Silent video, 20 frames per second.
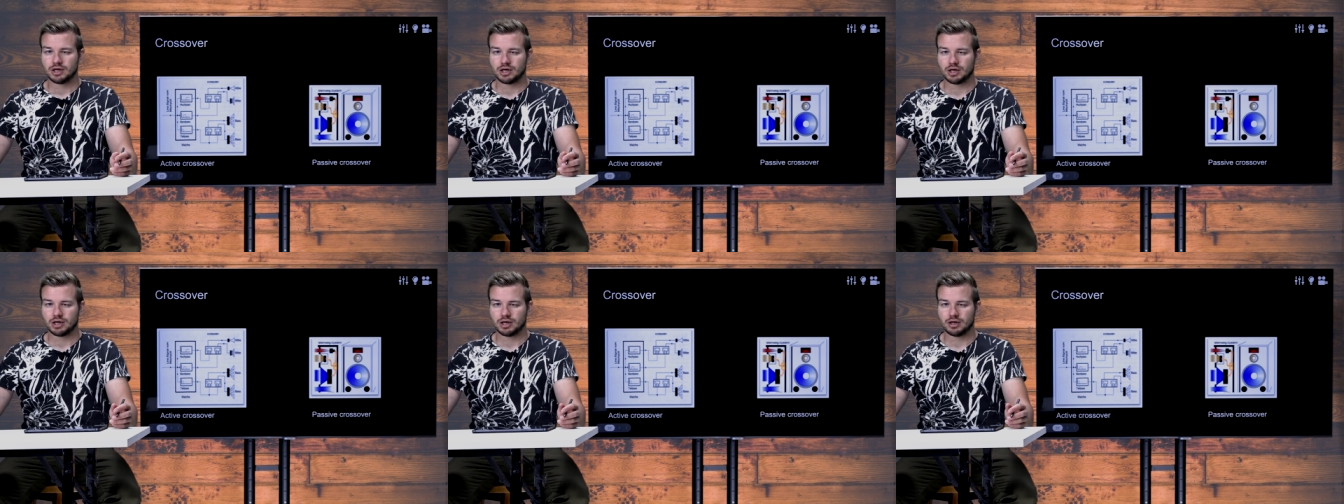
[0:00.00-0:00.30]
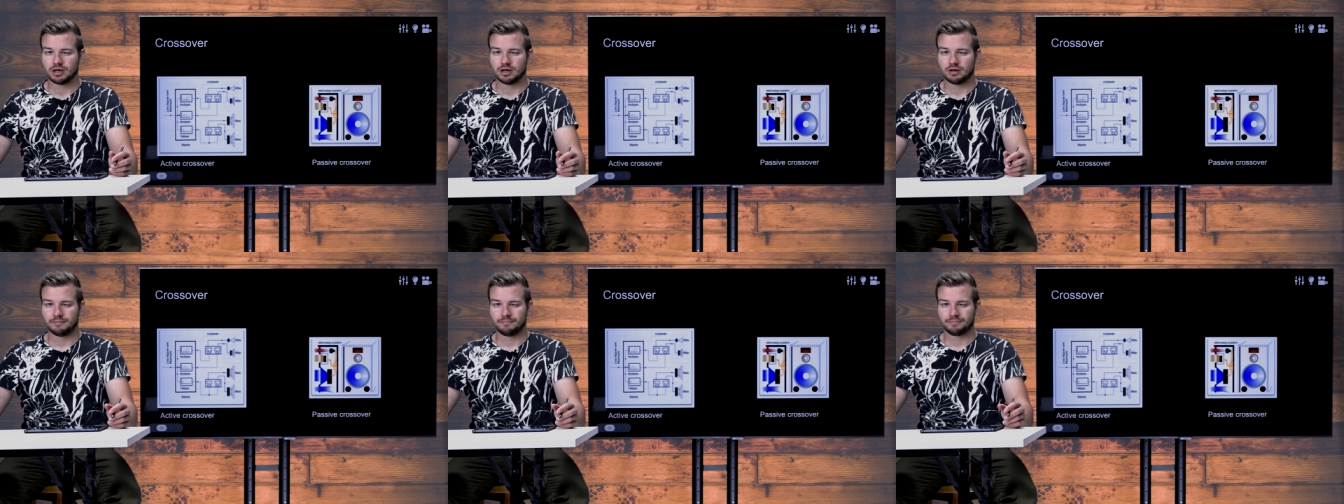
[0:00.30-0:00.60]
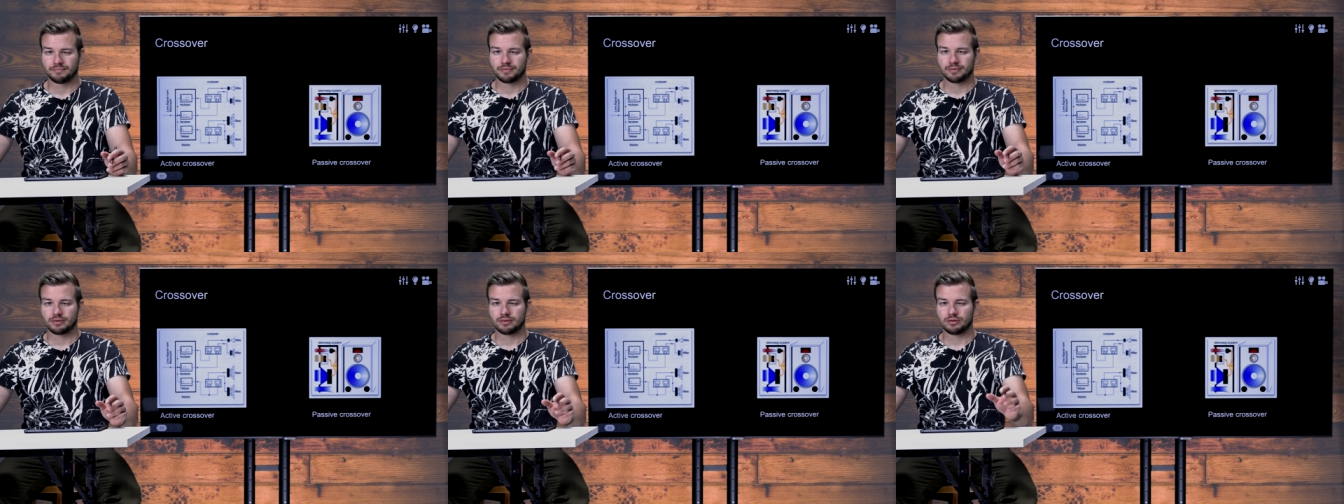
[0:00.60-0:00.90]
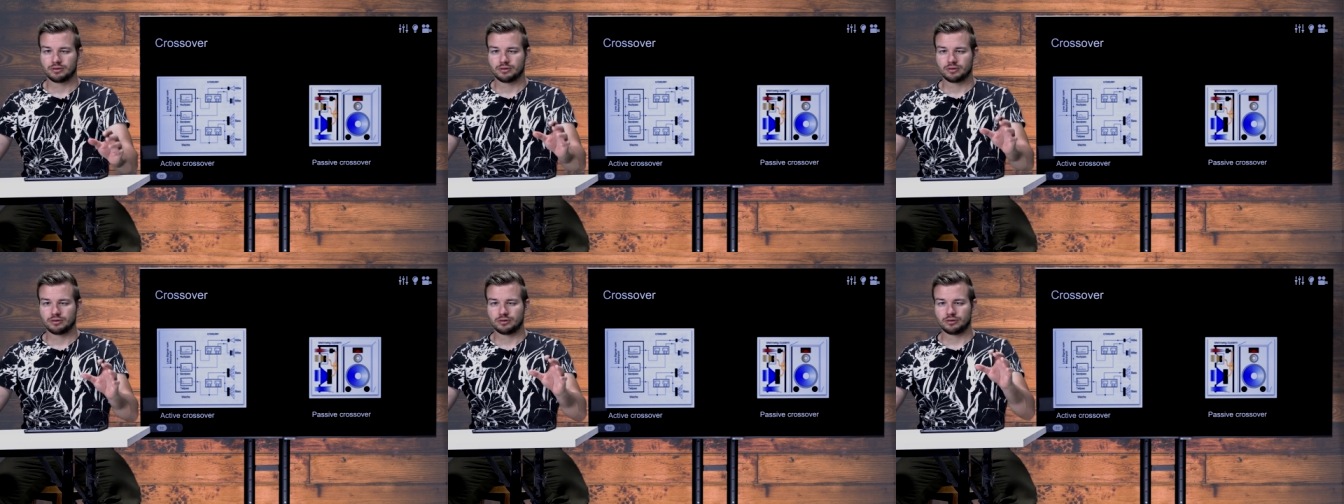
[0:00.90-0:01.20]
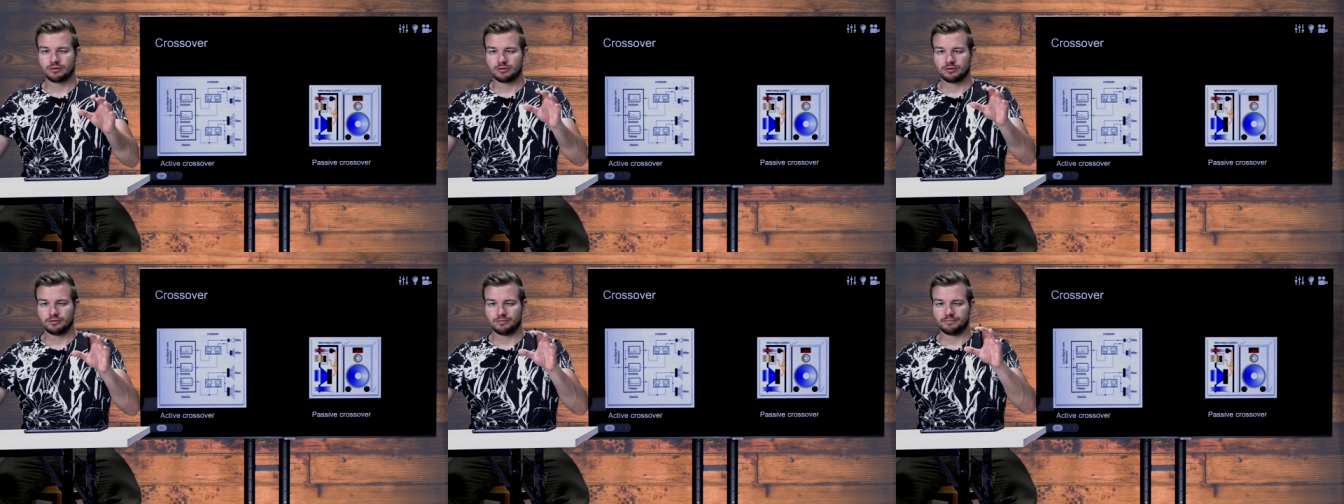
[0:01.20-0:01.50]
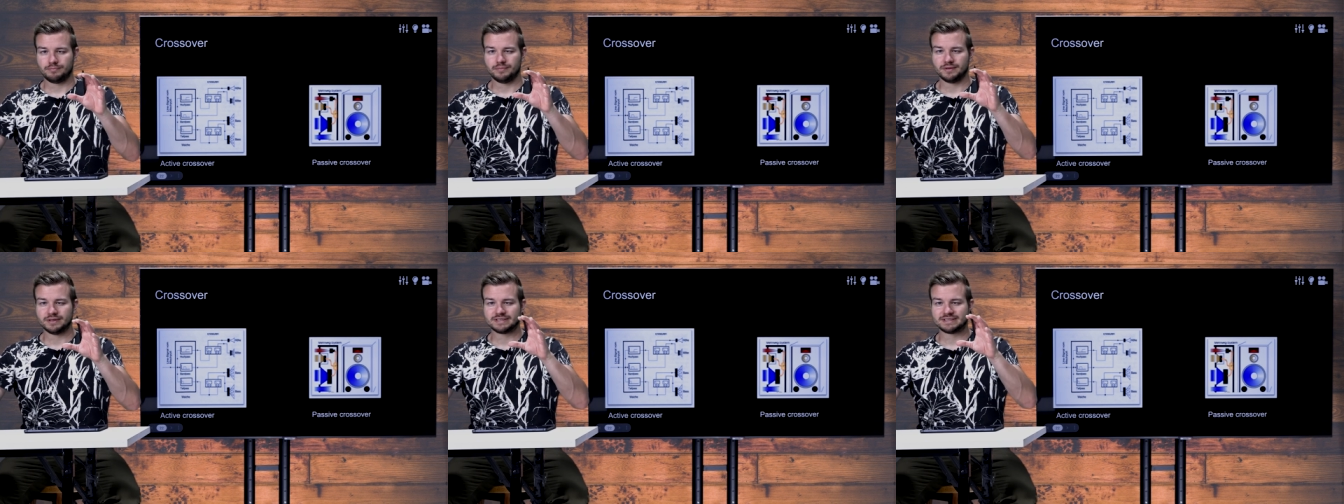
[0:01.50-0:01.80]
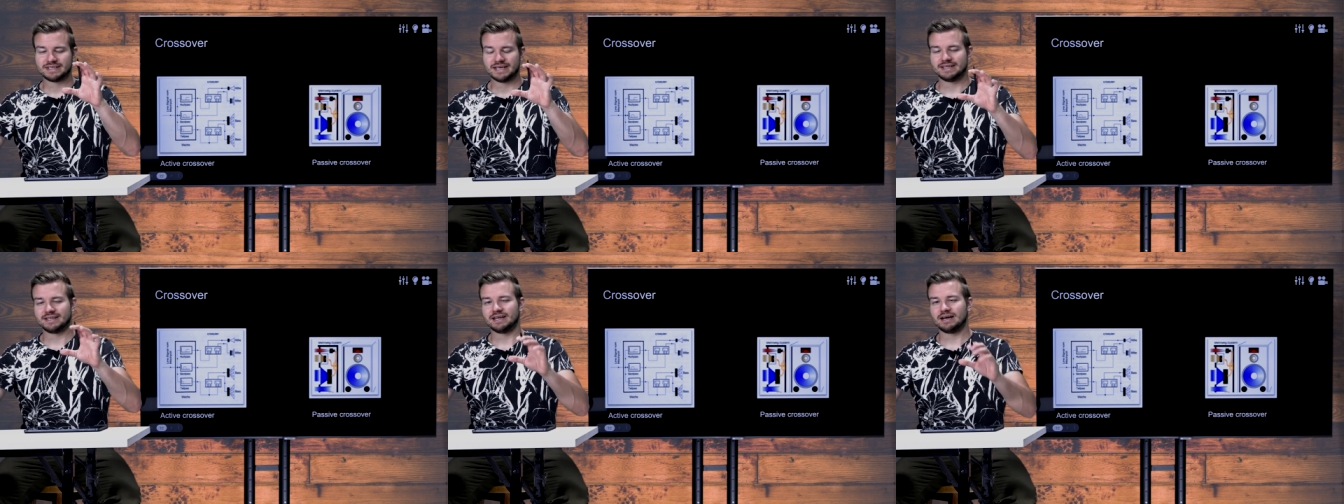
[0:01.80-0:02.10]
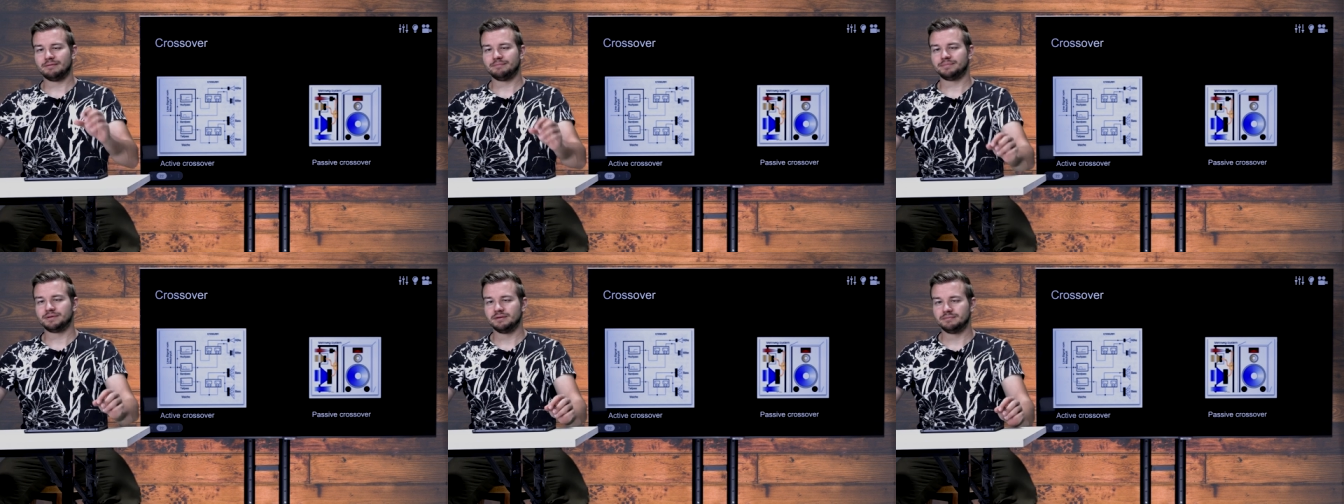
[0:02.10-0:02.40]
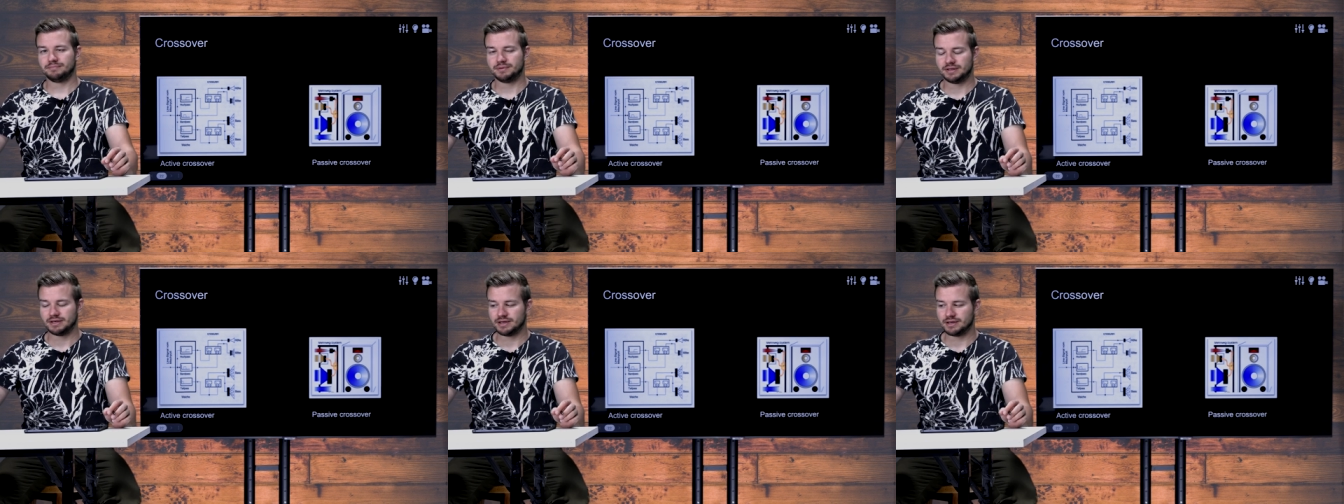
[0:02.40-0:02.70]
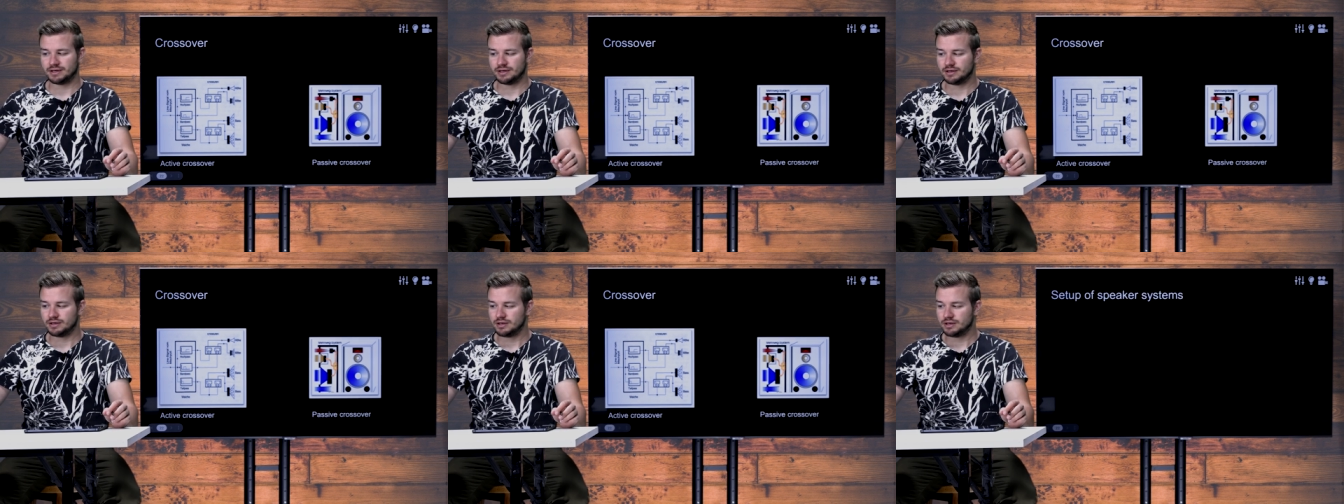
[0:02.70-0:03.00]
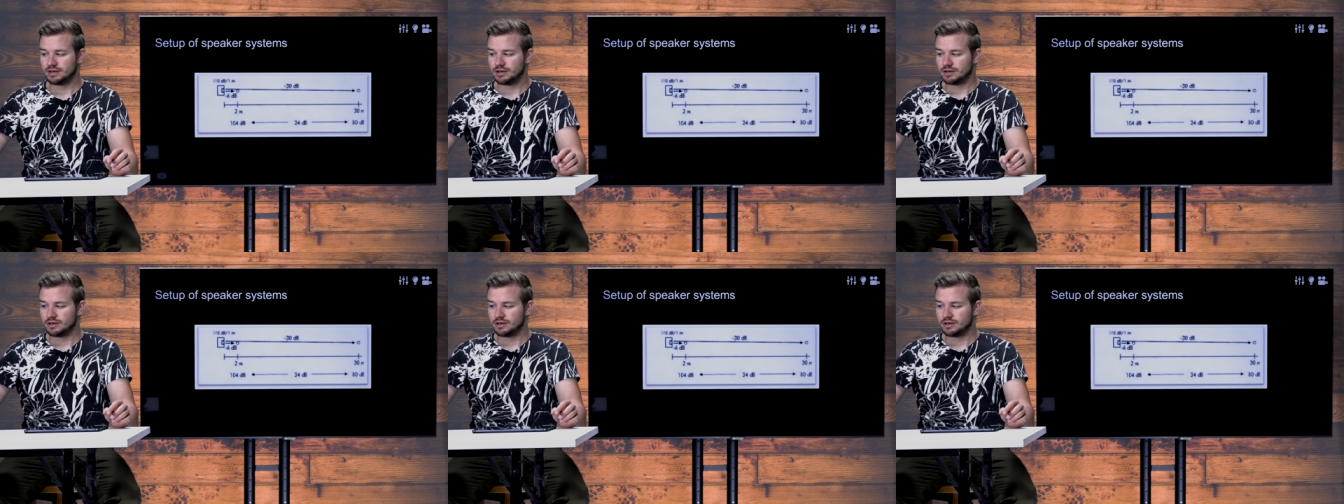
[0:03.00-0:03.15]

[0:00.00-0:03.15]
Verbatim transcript: uh, to set up the PA